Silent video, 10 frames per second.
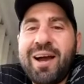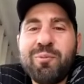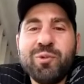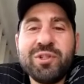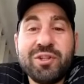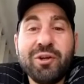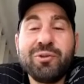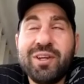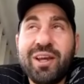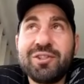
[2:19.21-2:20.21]
with
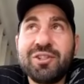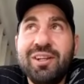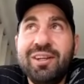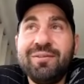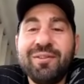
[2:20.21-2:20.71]
Chelsea, actually.